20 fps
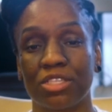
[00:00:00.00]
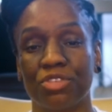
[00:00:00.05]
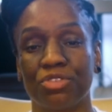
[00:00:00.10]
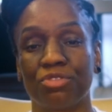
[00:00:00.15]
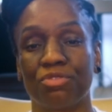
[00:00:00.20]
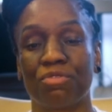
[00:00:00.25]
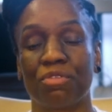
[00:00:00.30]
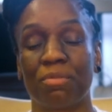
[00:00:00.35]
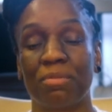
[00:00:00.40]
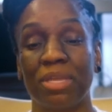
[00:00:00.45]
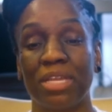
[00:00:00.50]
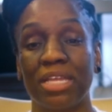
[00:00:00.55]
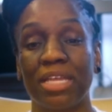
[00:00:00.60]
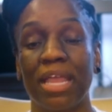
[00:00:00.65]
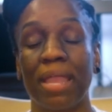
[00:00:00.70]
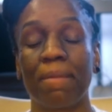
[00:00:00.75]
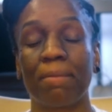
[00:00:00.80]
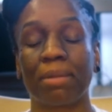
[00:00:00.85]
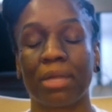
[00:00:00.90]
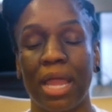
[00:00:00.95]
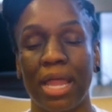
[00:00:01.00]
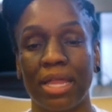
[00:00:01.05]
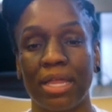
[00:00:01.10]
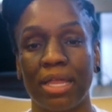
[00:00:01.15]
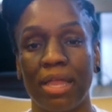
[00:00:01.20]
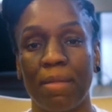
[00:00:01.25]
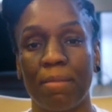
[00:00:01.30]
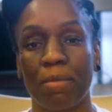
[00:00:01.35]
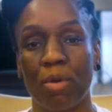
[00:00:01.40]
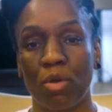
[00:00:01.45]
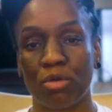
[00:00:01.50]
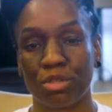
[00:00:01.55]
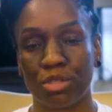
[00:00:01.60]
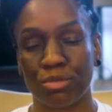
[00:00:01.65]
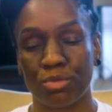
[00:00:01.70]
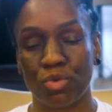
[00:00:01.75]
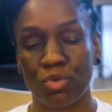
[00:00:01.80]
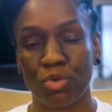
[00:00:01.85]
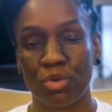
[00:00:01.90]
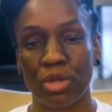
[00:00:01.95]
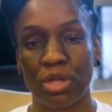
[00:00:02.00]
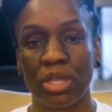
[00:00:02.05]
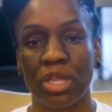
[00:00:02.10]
to remediate blight in Baltimore.